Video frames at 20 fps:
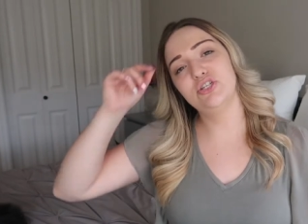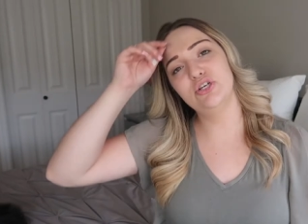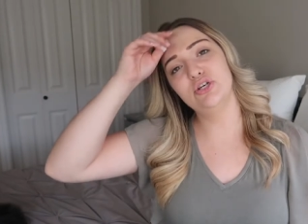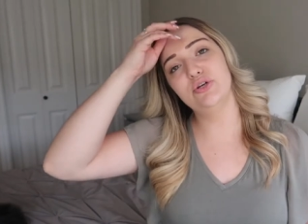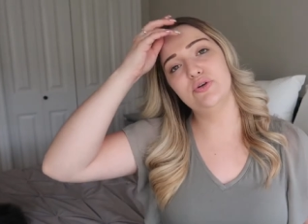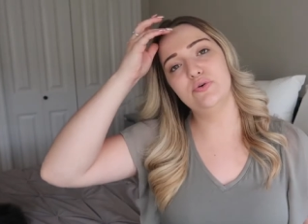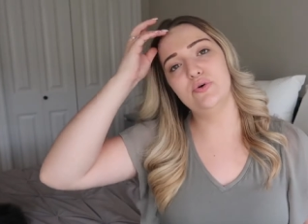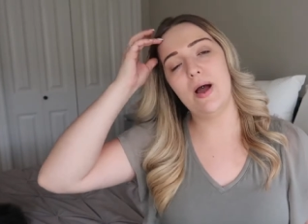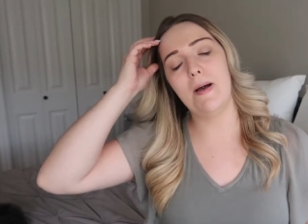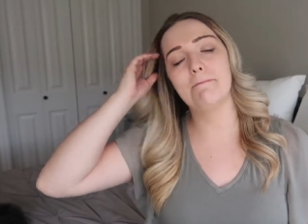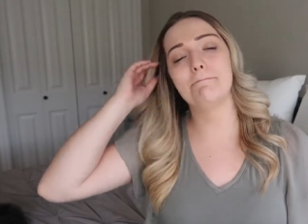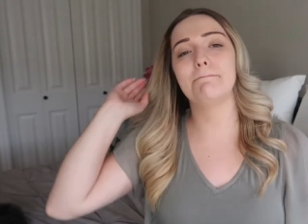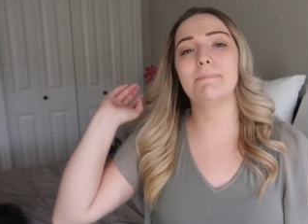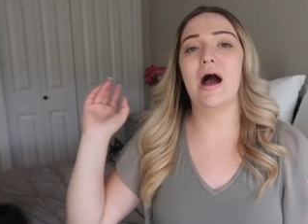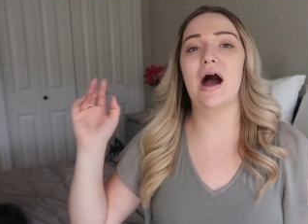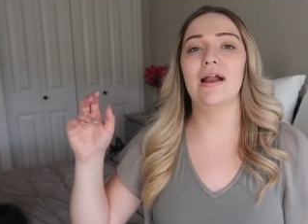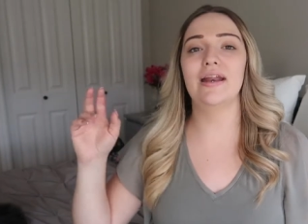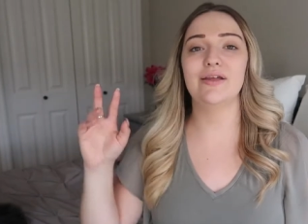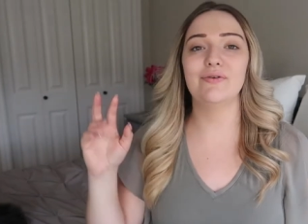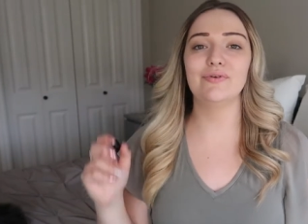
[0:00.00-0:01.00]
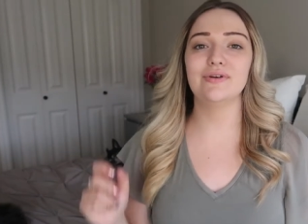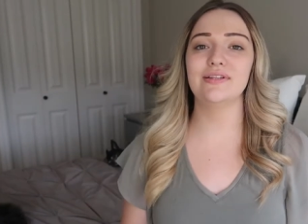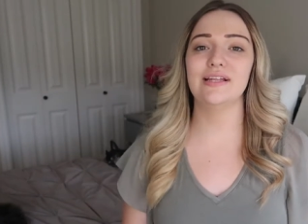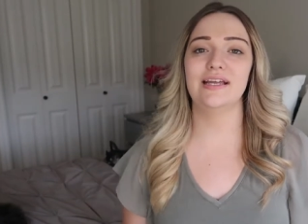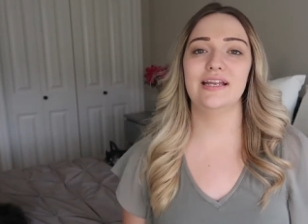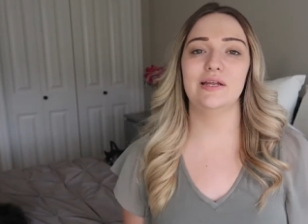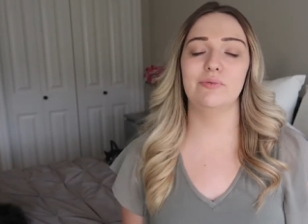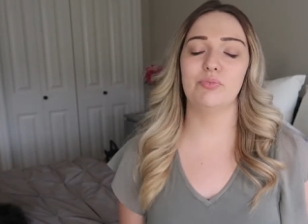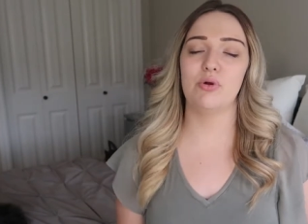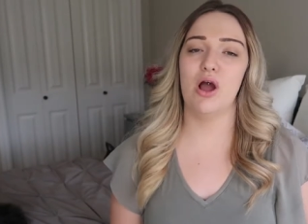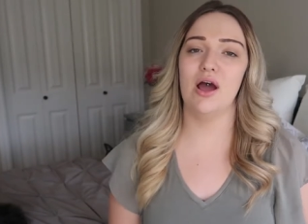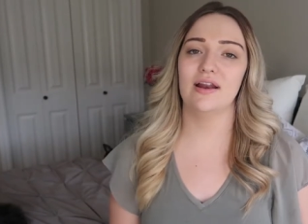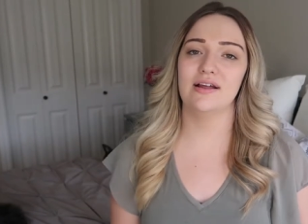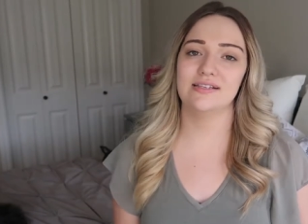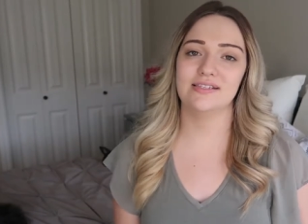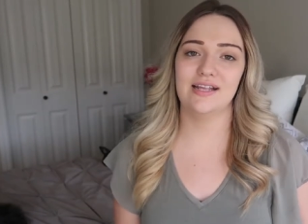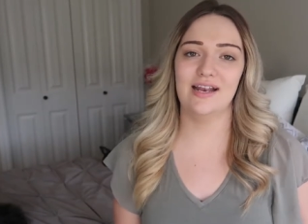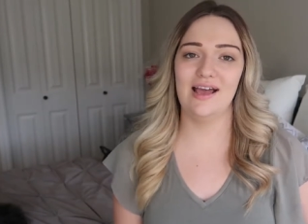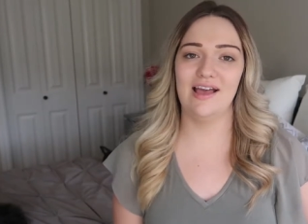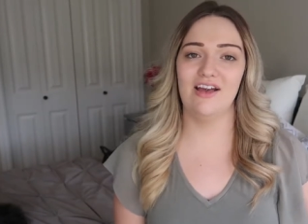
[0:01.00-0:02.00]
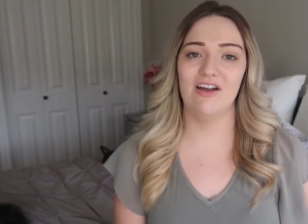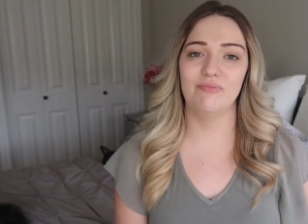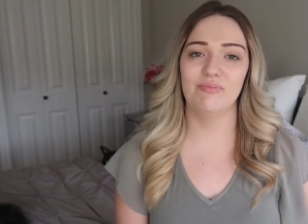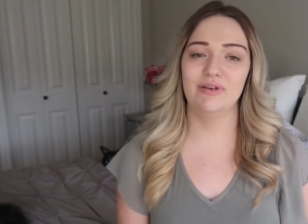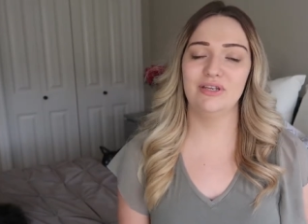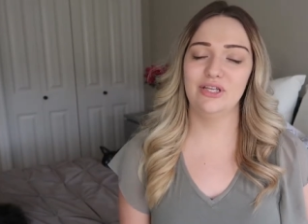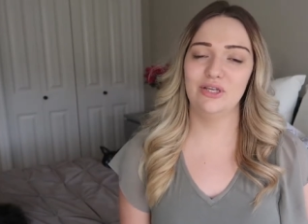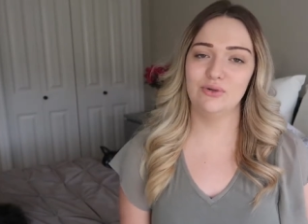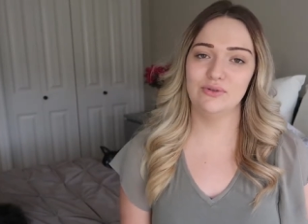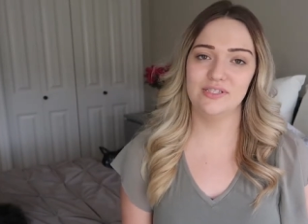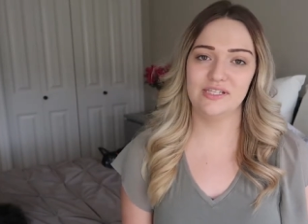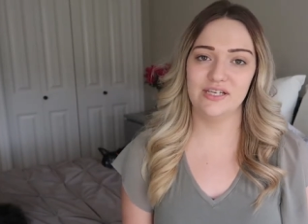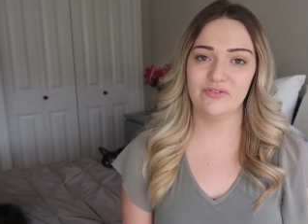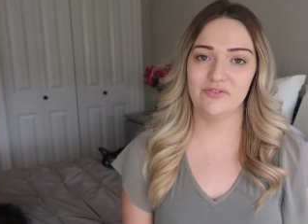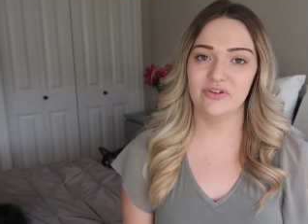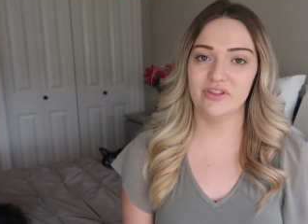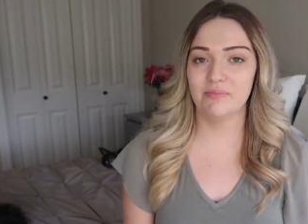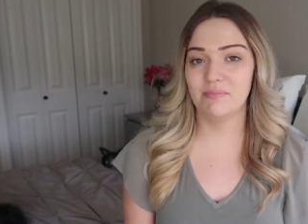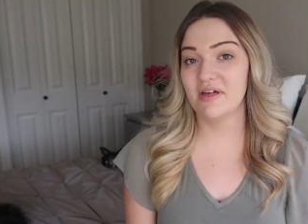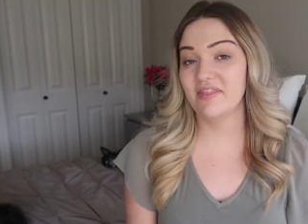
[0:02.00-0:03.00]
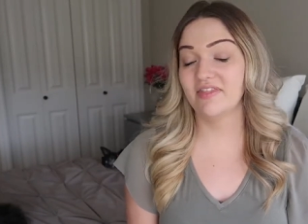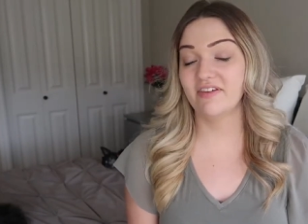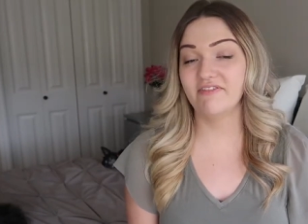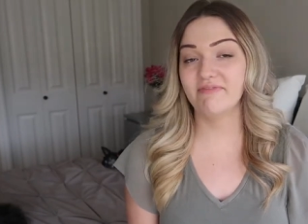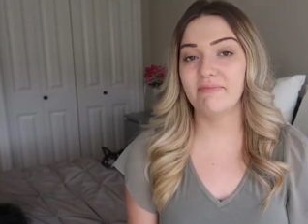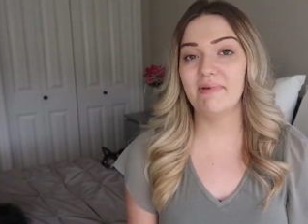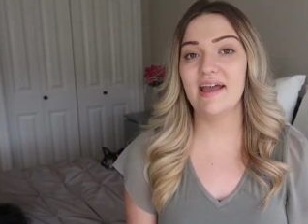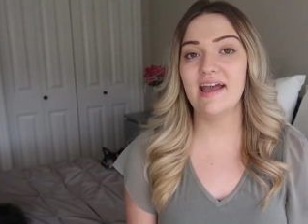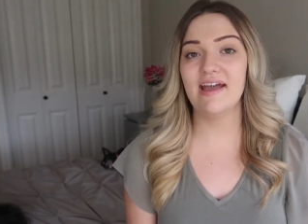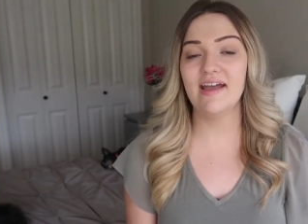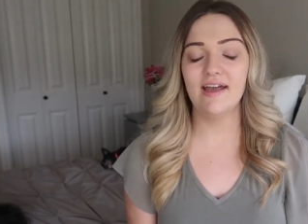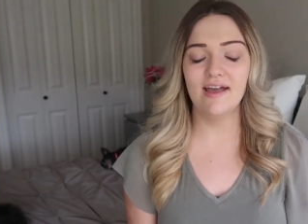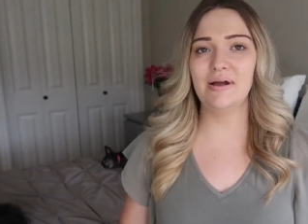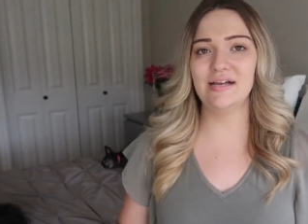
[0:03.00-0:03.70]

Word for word: two body related products that I have been using for the month of May.